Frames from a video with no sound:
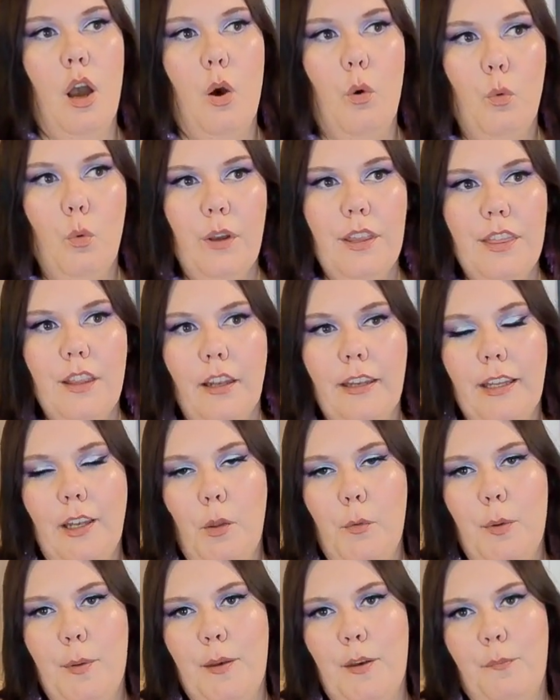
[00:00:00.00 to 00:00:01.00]
with a
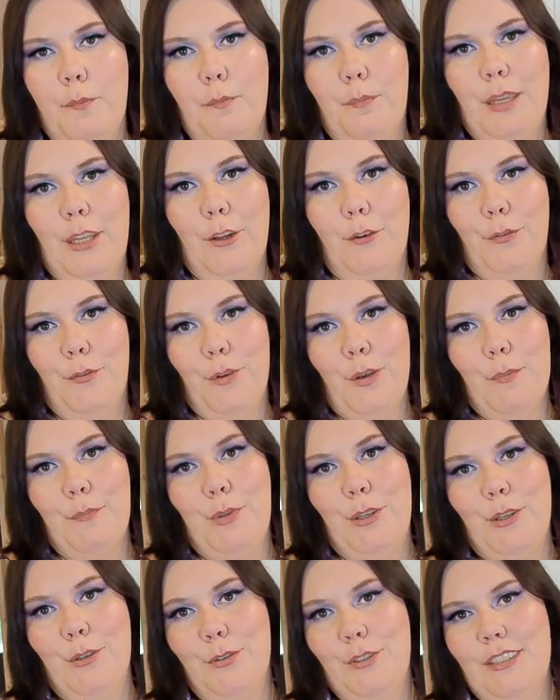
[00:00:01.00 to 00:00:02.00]
little bit of
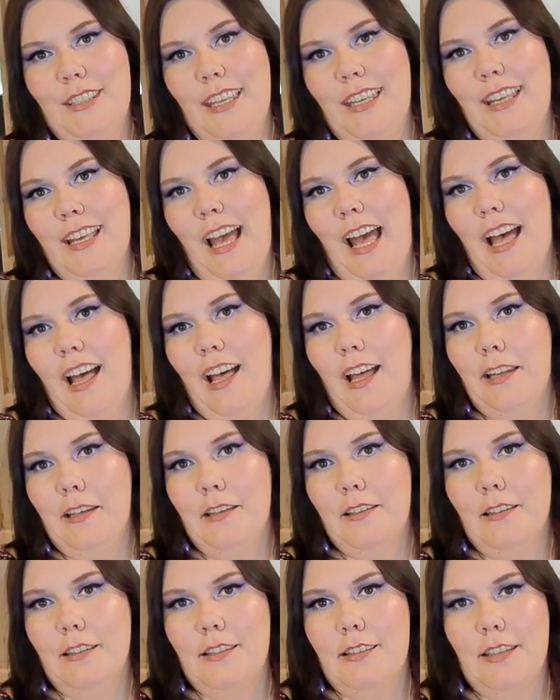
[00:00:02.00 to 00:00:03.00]
beauty
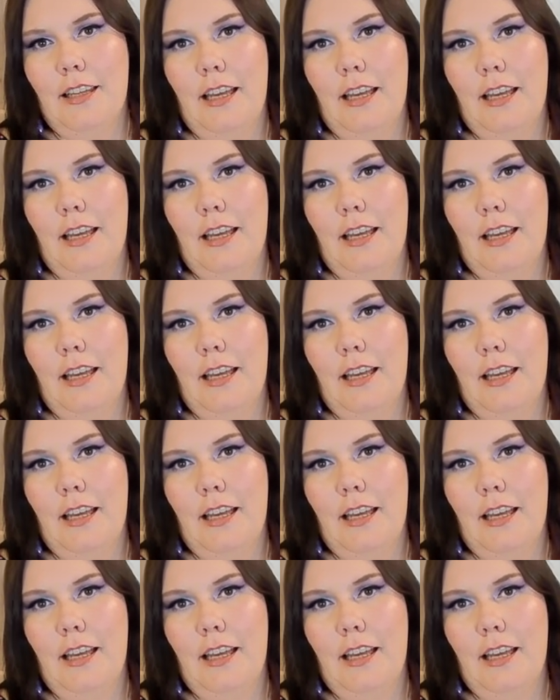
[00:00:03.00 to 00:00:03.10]
and